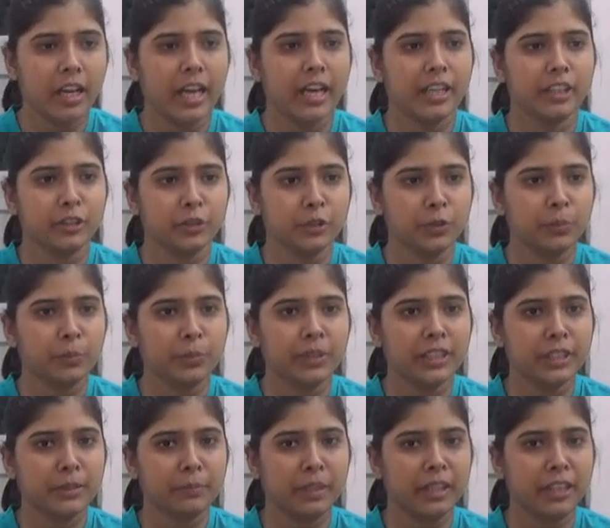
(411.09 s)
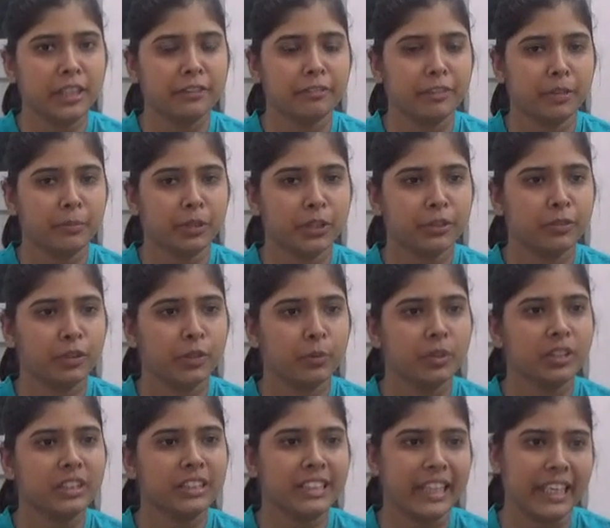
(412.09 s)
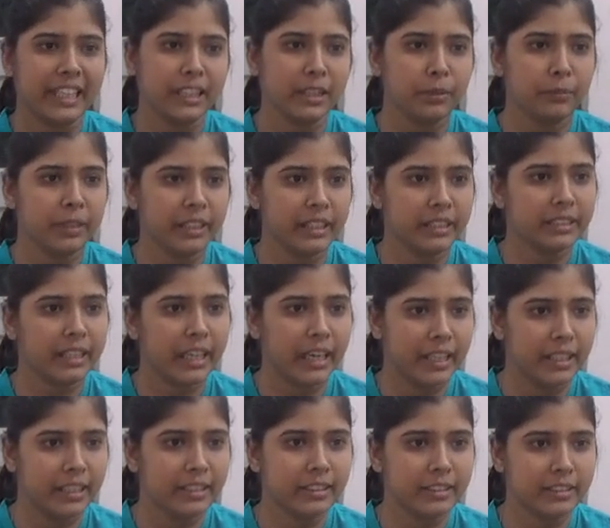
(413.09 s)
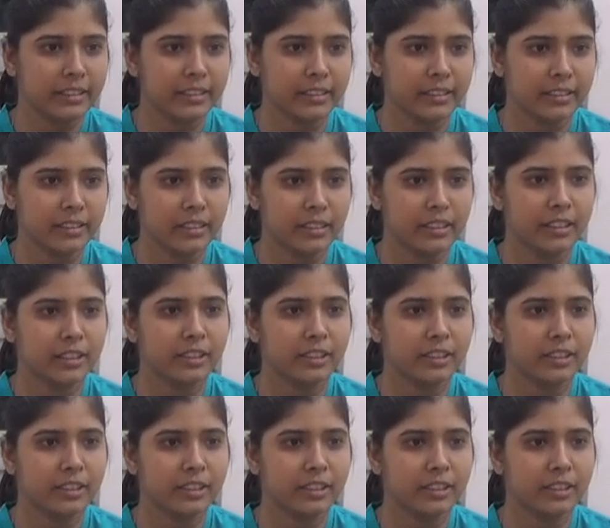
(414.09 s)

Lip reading: and Udupi is mainly famous for one Saint Mary's Island is there, sir.